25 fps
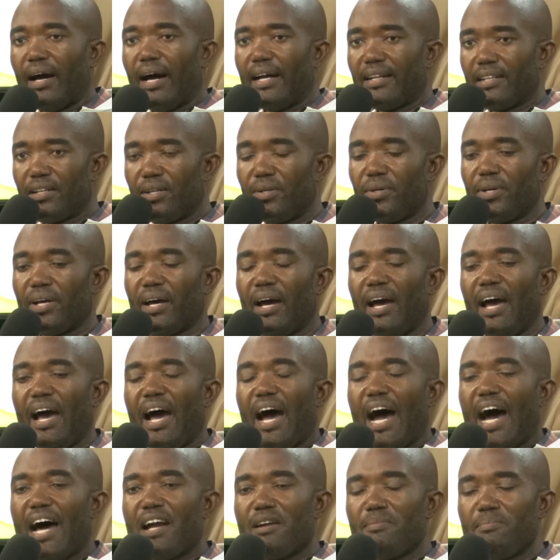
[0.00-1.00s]
Hallelujah.
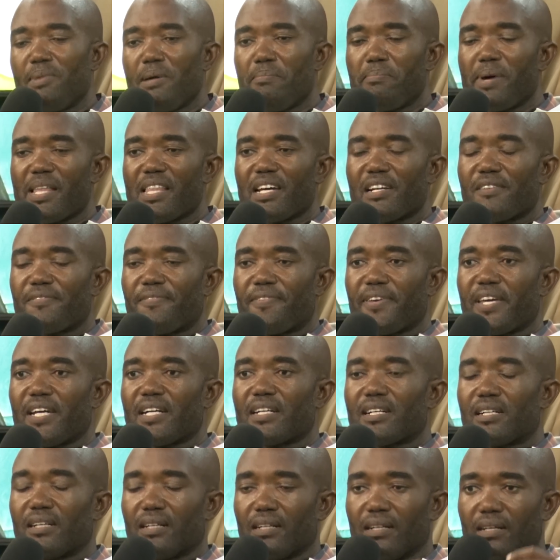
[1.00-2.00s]
I remember that
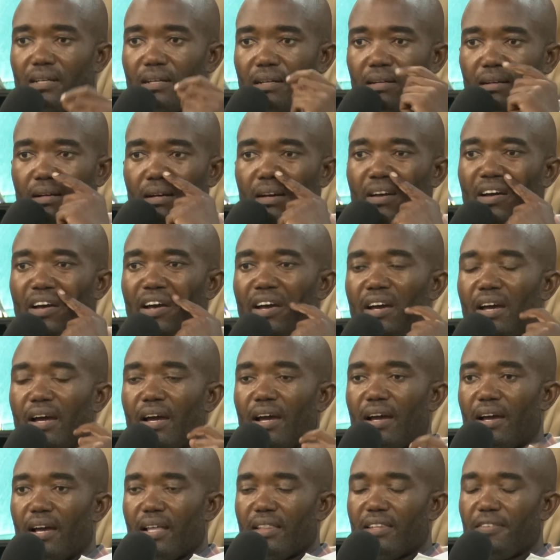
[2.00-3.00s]
vehicle.
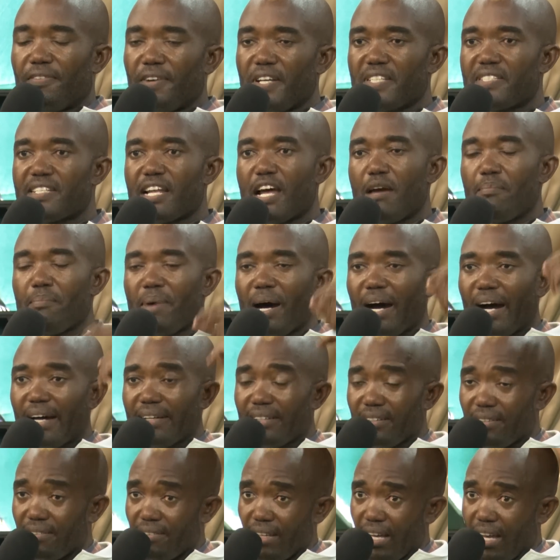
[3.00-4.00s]
The first time I had
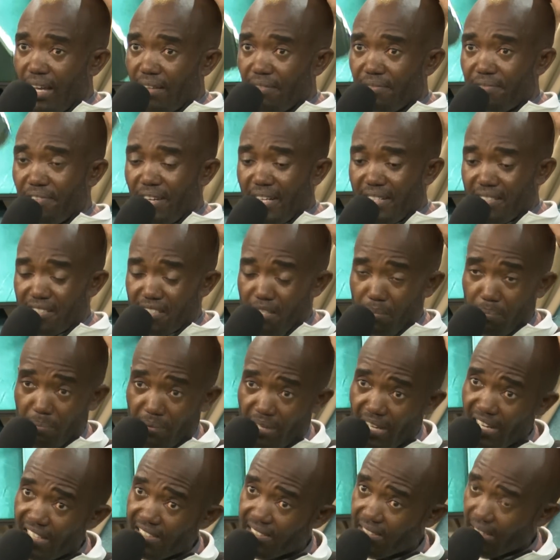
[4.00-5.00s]
an, a very deep
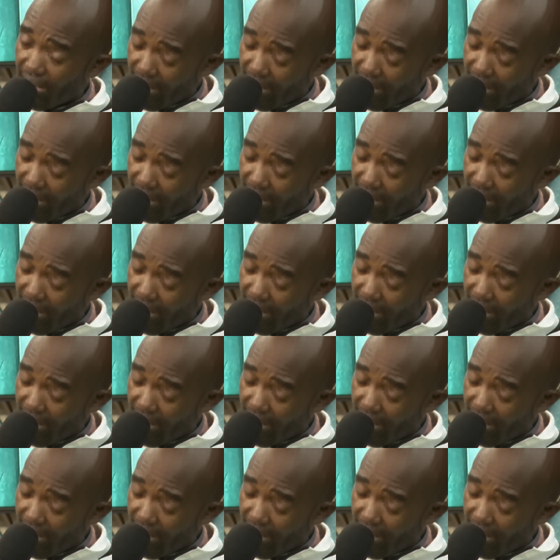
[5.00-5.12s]
gut